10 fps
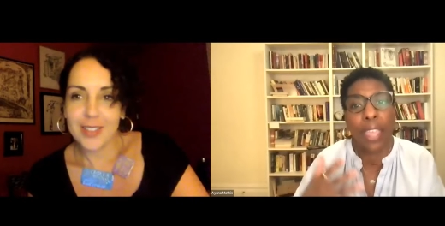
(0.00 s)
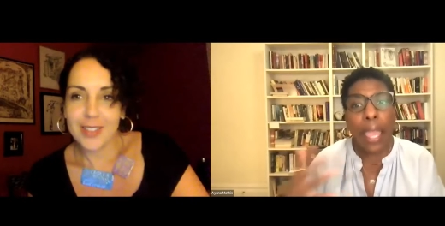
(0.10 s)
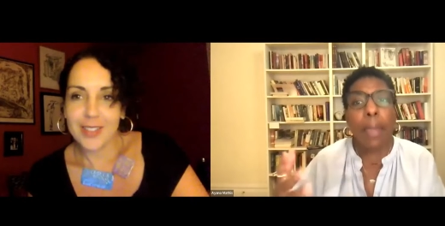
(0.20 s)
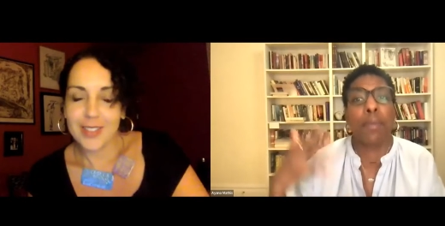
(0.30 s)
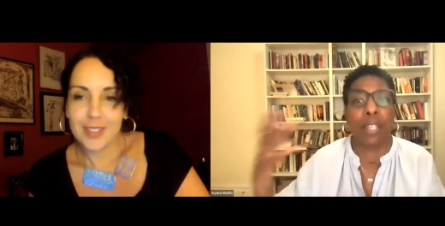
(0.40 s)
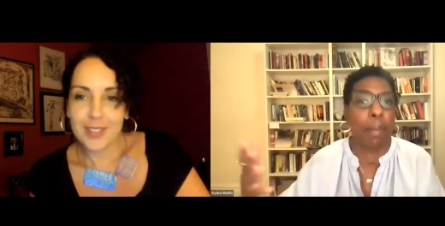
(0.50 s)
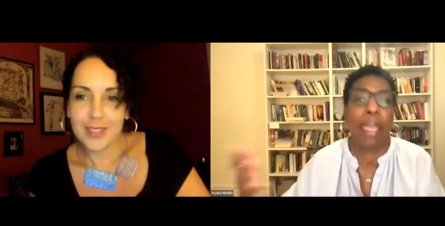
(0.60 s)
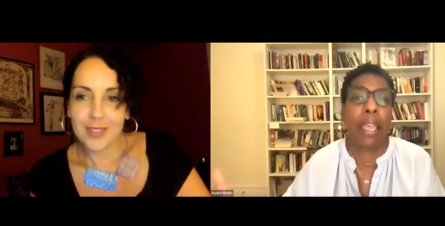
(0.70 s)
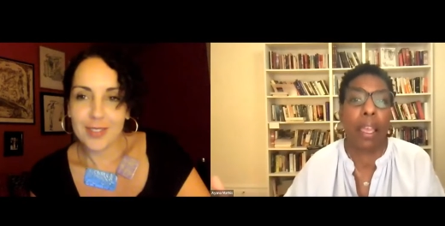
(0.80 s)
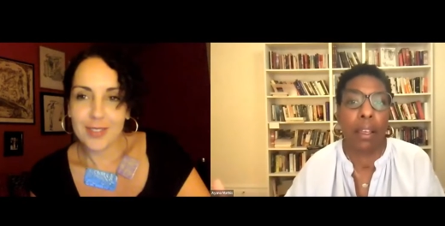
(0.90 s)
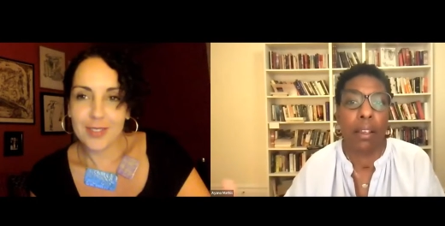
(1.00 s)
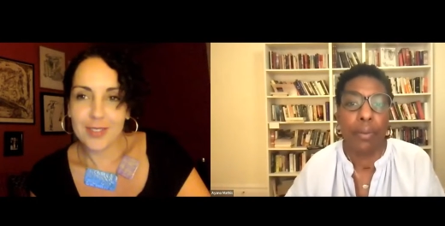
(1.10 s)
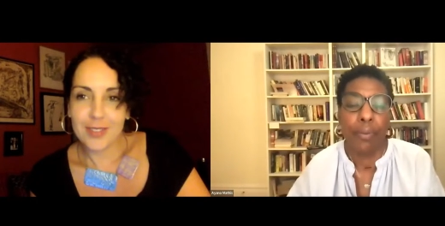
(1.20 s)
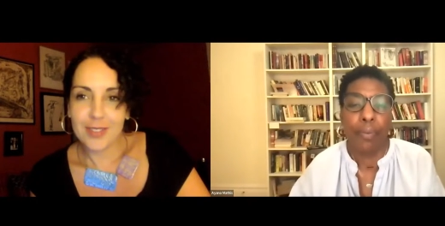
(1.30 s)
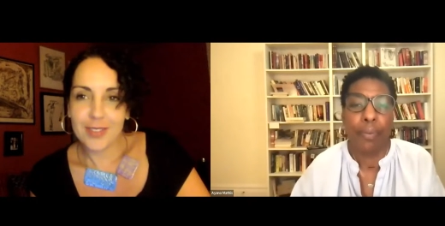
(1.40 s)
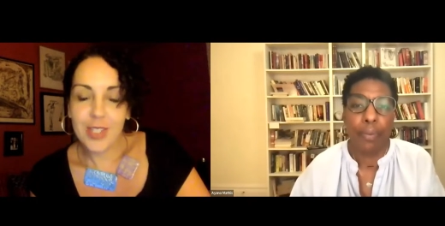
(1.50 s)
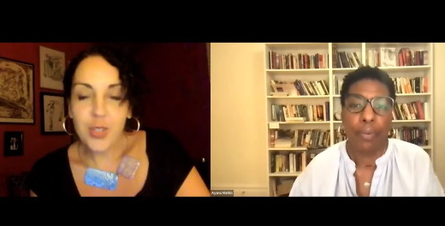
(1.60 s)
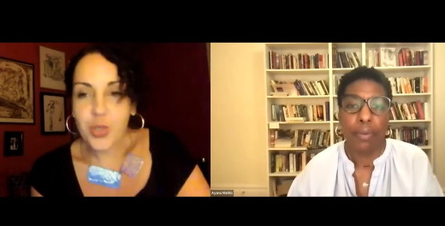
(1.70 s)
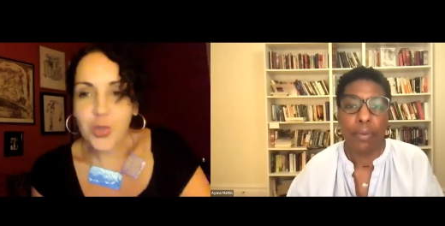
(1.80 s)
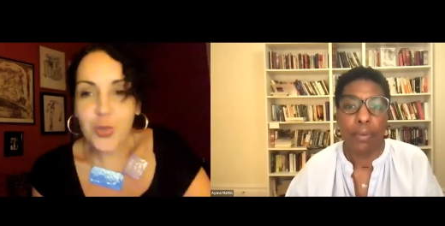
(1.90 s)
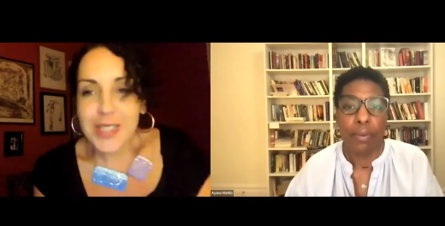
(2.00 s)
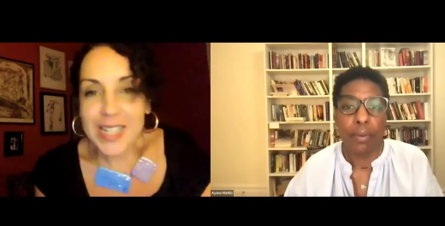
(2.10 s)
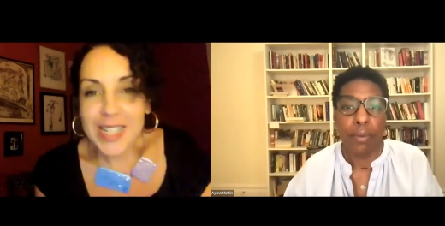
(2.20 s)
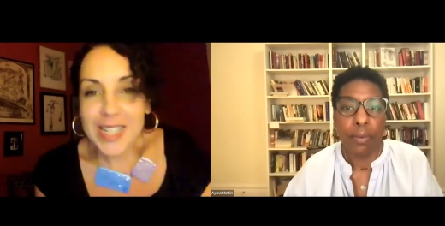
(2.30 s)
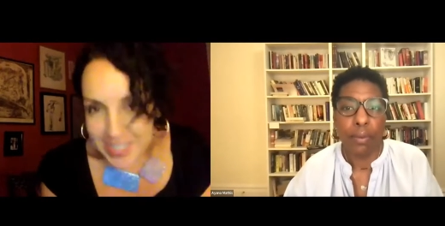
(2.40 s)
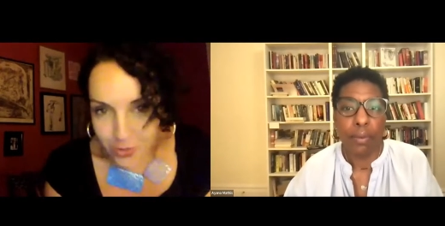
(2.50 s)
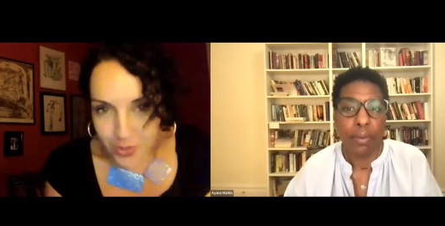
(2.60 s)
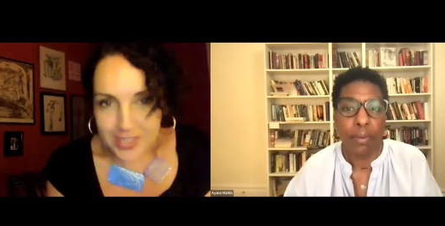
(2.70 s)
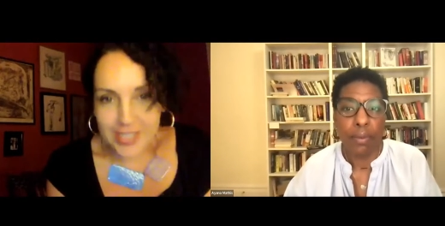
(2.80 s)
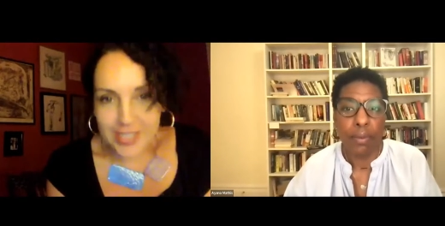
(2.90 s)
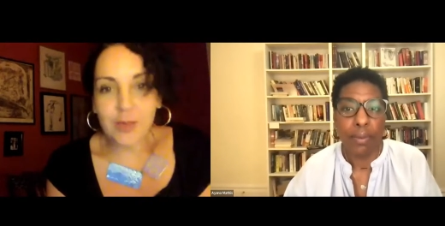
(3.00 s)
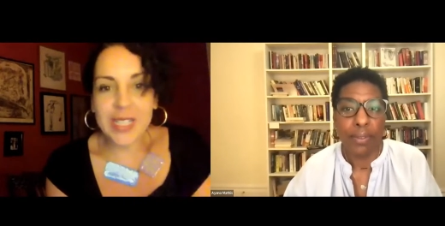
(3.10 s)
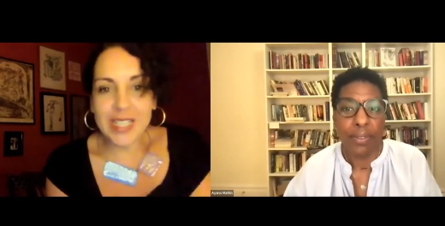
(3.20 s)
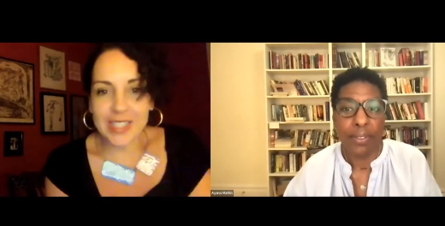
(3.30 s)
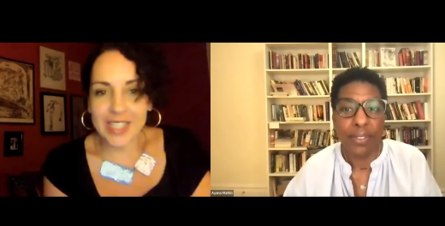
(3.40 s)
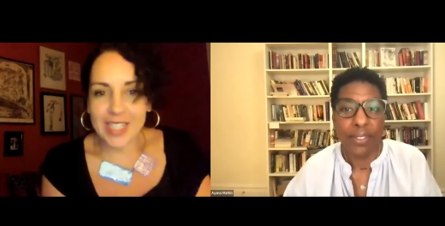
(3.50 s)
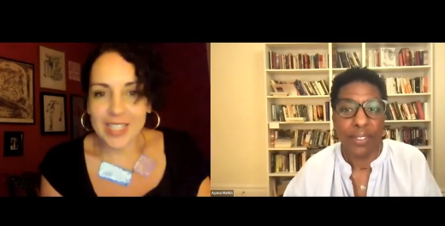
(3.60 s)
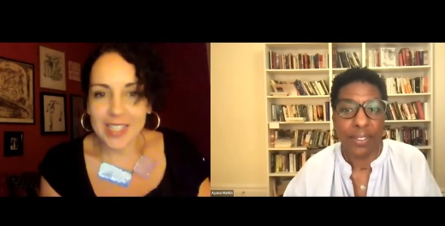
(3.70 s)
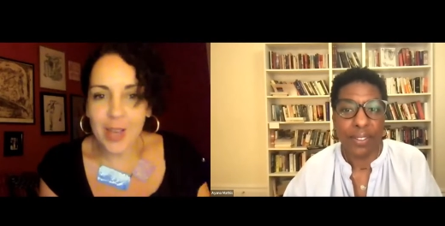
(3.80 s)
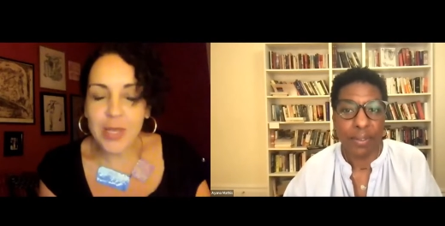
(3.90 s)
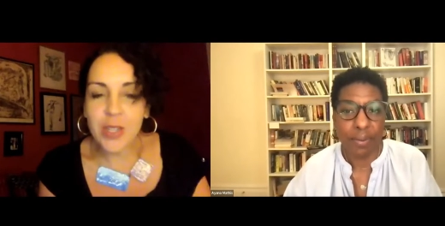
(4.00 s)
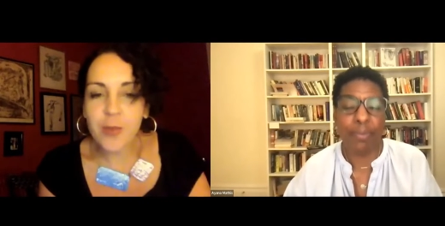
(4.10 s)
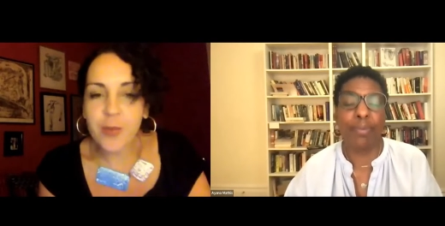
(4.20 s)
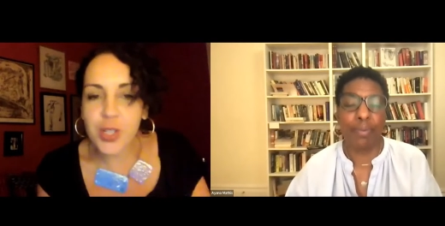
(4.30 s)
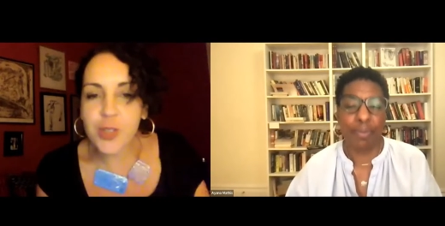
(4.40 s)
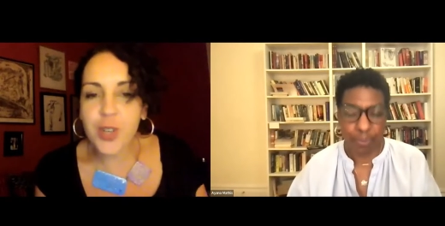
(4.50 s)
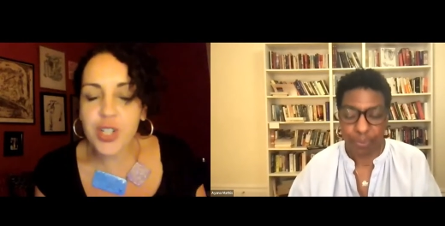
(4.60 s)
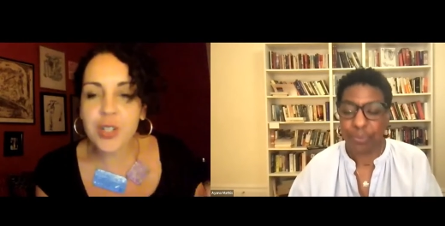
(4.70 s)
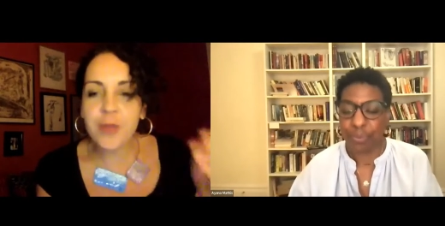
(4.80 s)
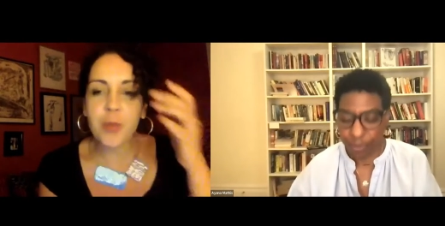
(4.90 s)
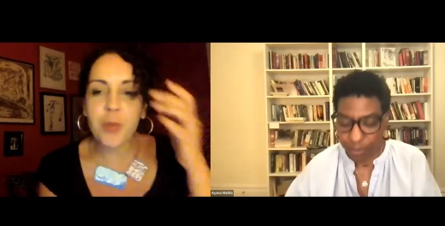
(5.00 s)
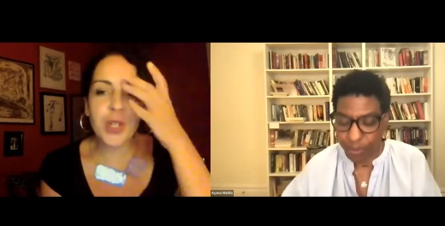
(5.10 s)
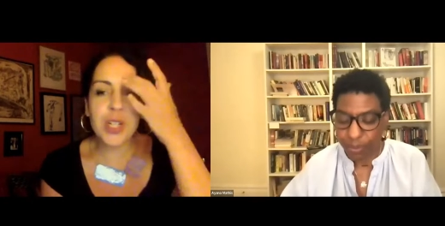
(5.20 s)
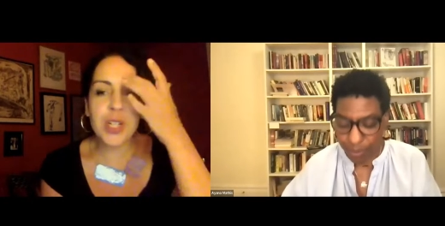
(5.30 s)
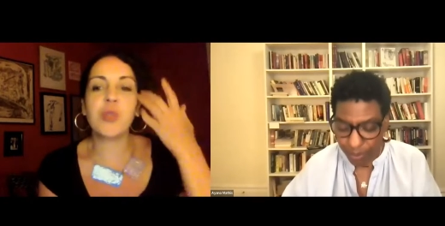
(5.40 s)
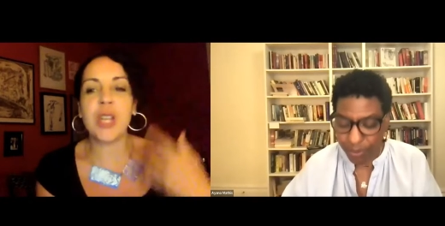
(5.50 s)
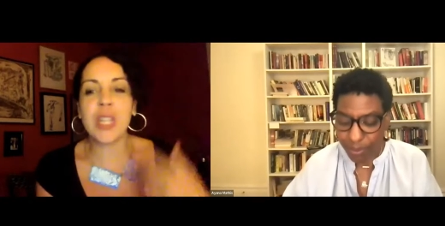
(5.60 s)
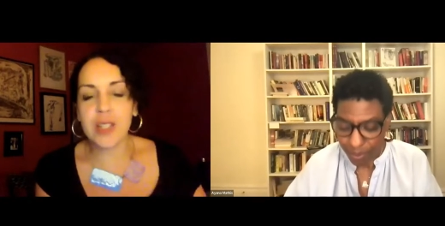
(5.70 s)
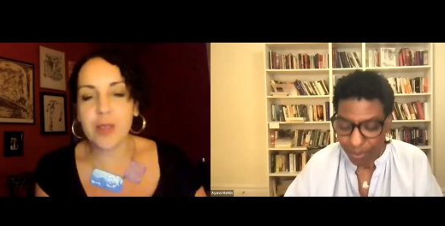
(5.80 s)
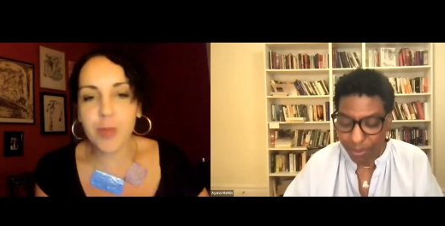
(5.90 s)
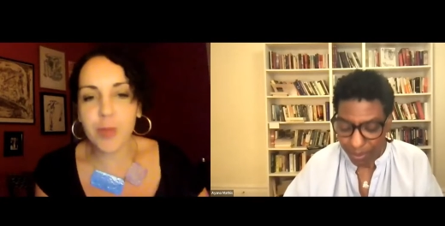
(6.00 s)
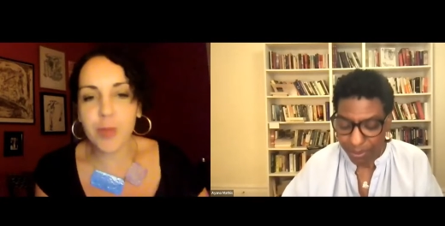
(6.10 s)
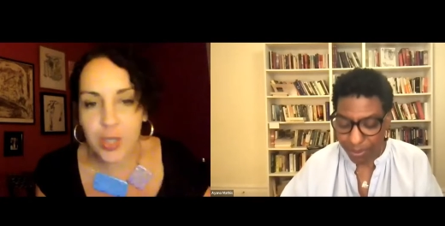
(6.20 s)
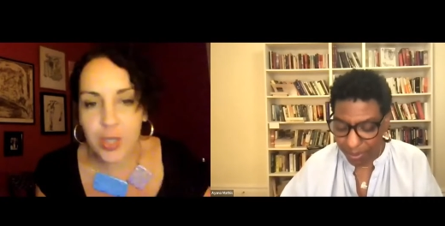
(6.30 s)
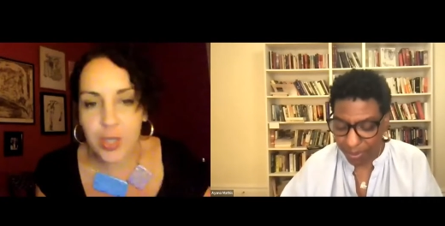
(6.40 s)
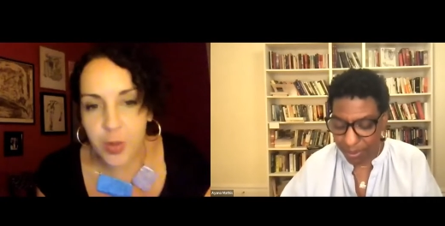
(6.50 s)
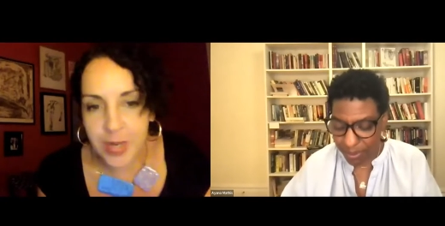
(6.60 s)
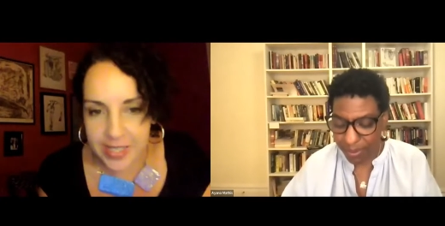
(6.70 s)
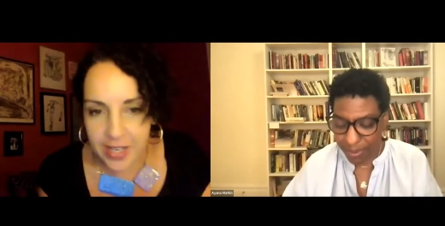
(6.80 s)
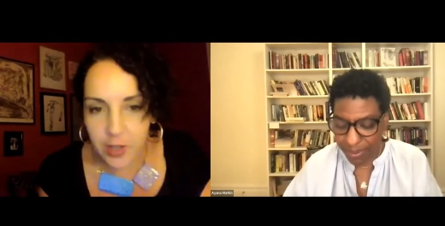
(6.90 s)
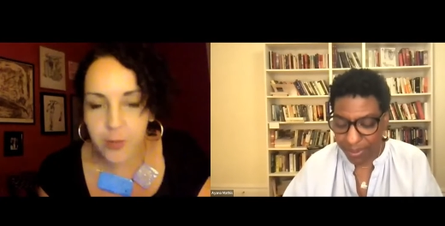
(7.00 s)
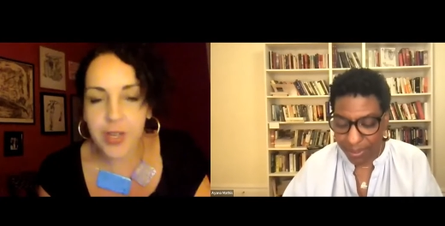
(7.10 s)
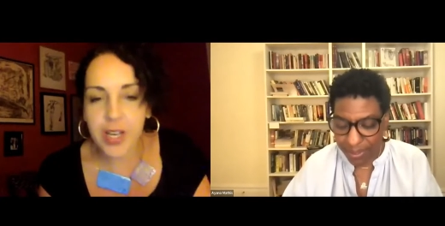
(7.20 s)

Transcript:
Speaker 1: came to make it.
Speaker 2: You know, the truth is, I didn't trust it immediately. I mean, mm-hmm. the mm. first version of the book I was writing purely for myself.